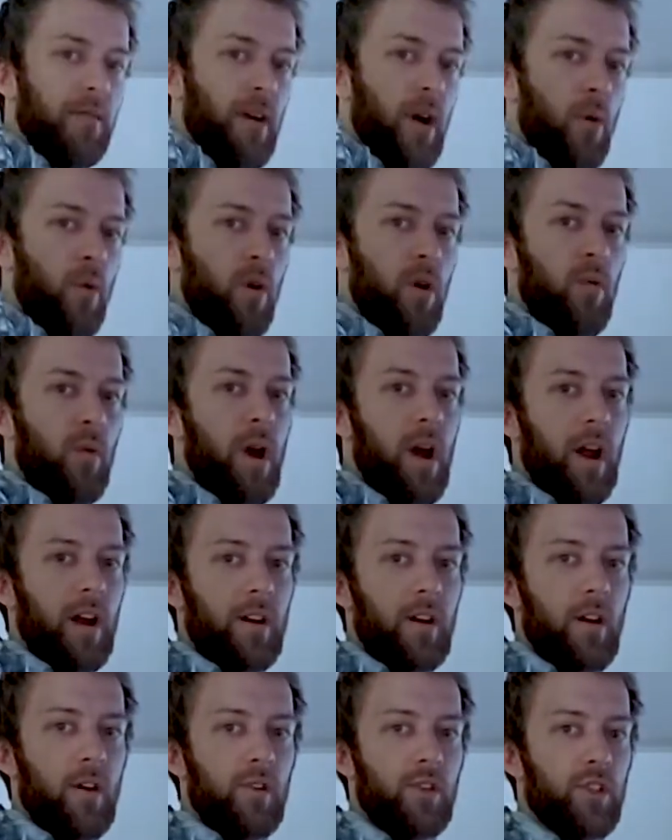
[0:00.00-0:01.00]
I were wearing
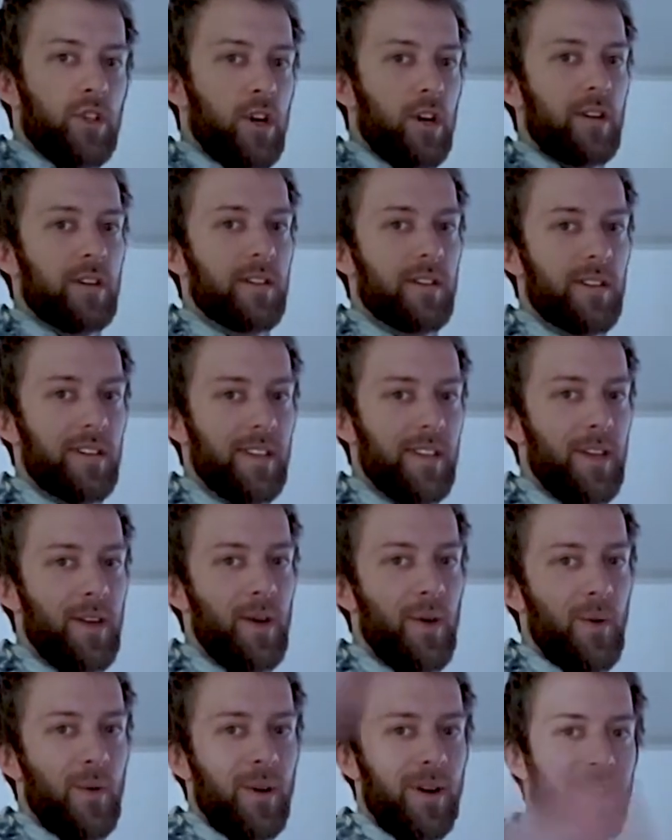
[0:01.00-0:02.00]
no shirt,
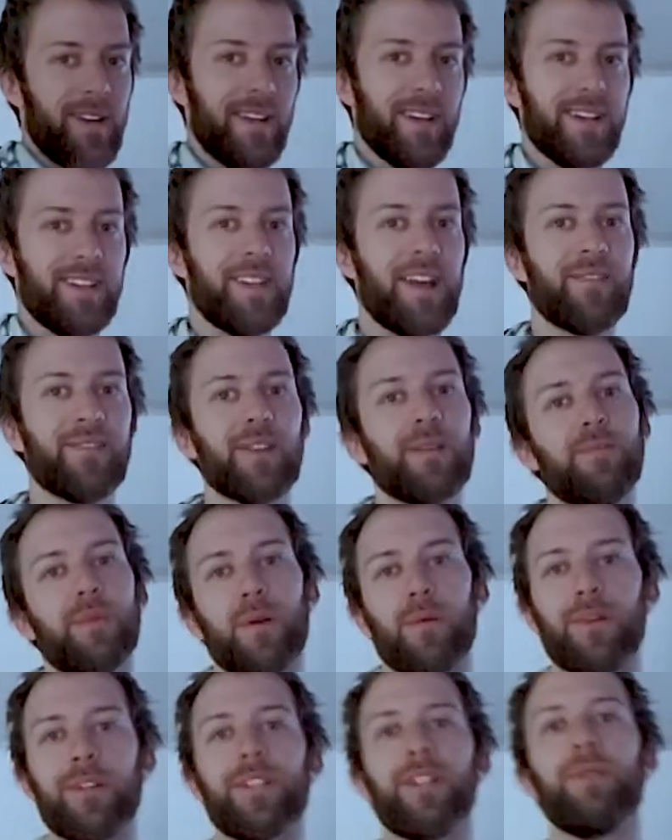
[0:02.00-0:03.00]
you would definitely be
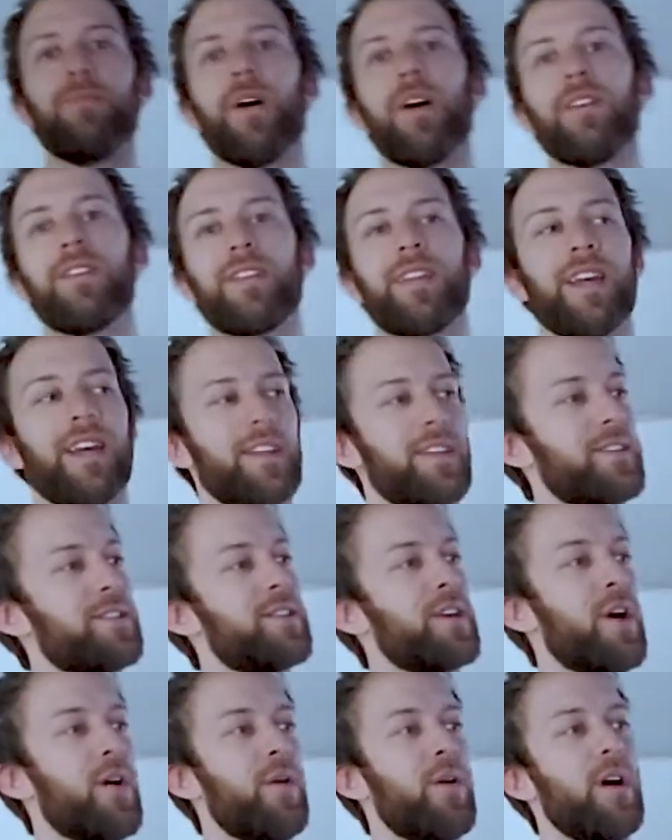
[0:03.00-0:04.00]
able to see my skin.
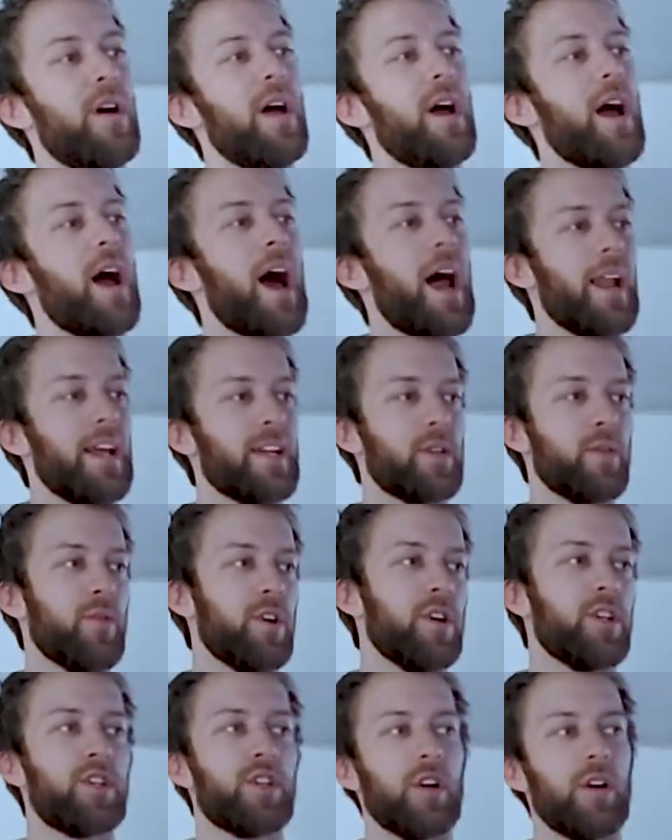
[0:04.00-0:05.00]
So I like to wear a
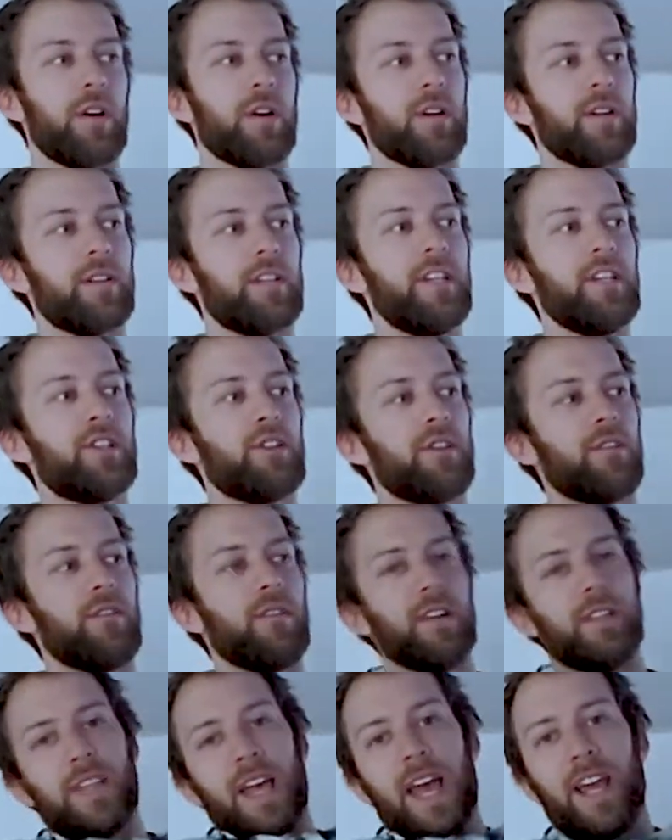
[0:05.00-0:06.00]
shirt, t-shirt, or
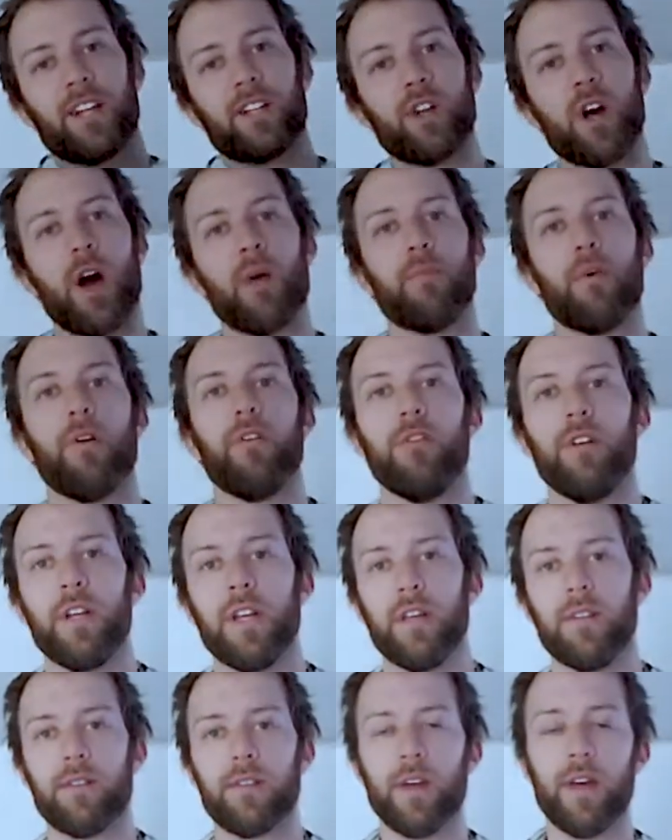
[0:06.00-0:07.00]
a tank top
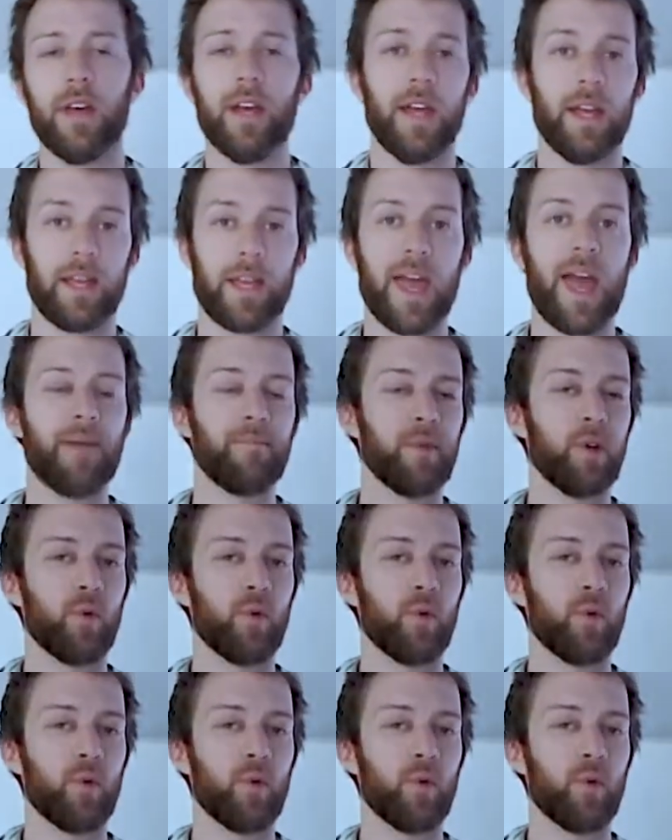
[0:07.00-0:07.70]
underneath. It can be